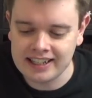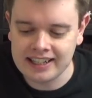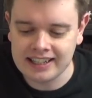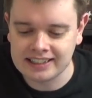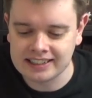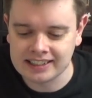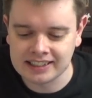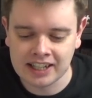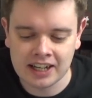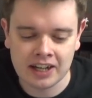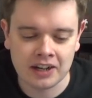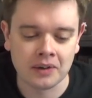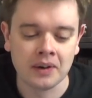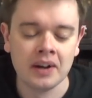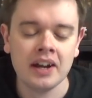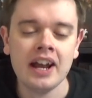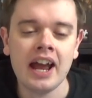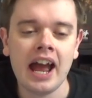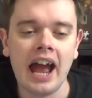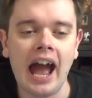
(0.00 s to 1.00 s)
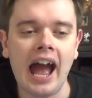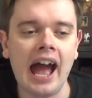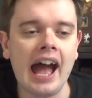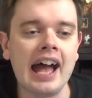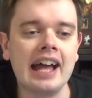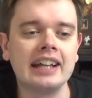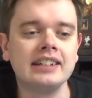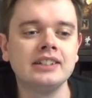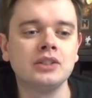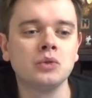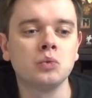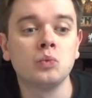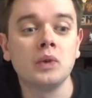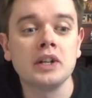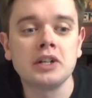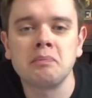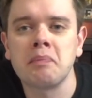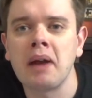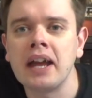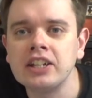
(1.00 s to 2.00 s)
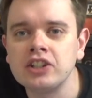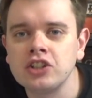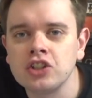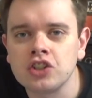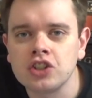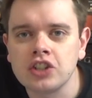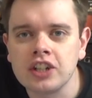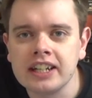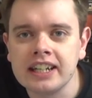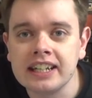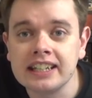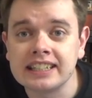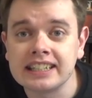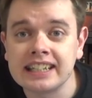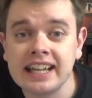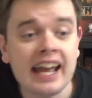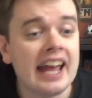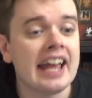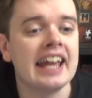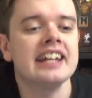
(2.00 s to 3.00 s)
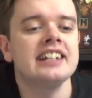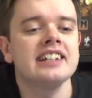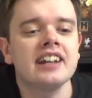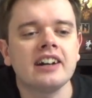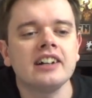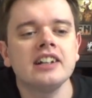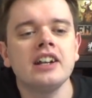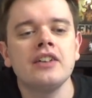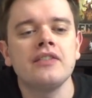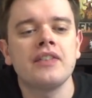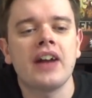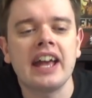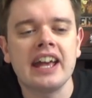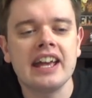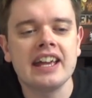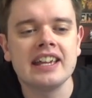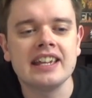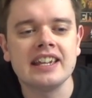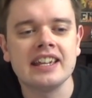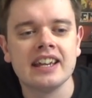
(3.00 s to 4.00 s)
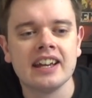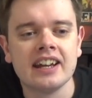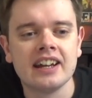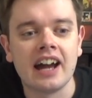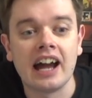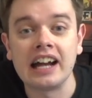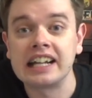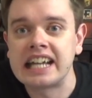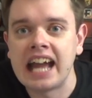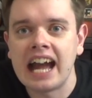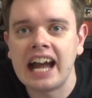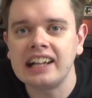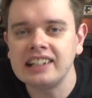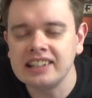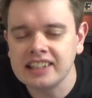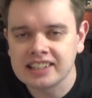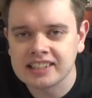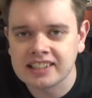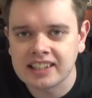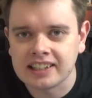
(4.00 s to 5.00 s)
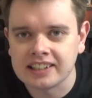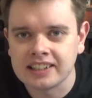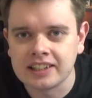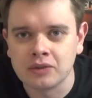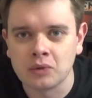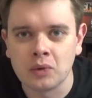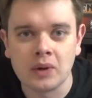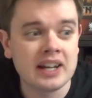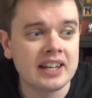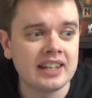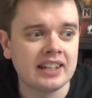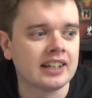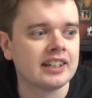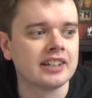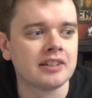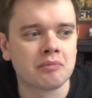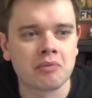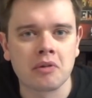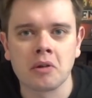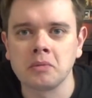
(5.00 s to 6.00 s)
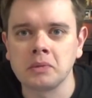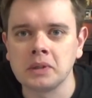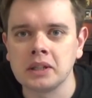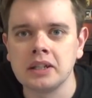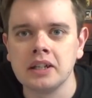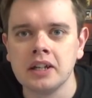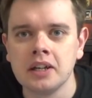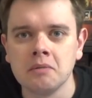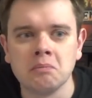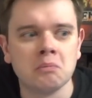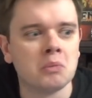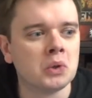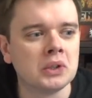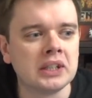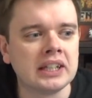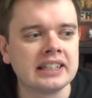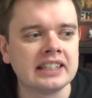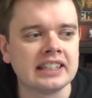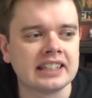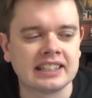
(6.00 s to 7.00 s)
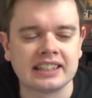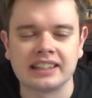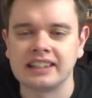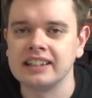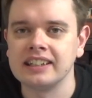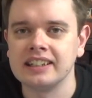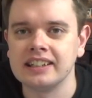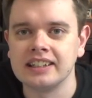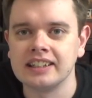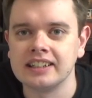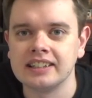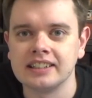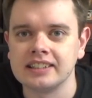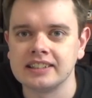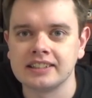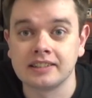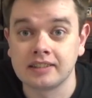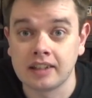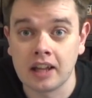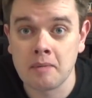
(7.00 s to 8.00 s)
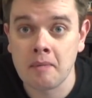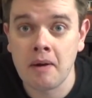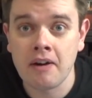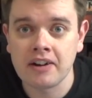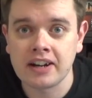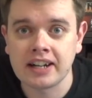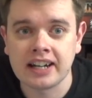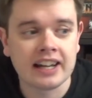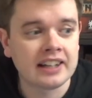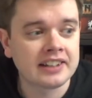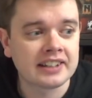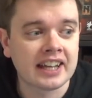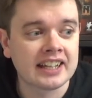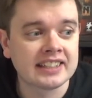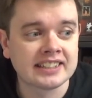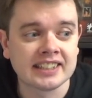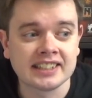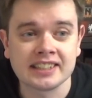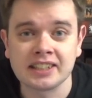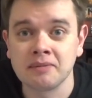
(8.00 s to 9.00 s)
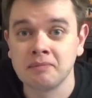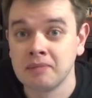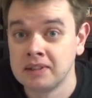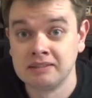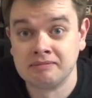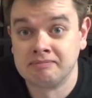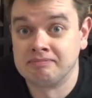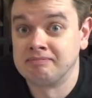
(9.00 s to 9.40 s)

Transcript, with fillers: need to go? And which patients do you need to get? In kind of a, a callous kind of way, kind of probably more like the American healthcare system,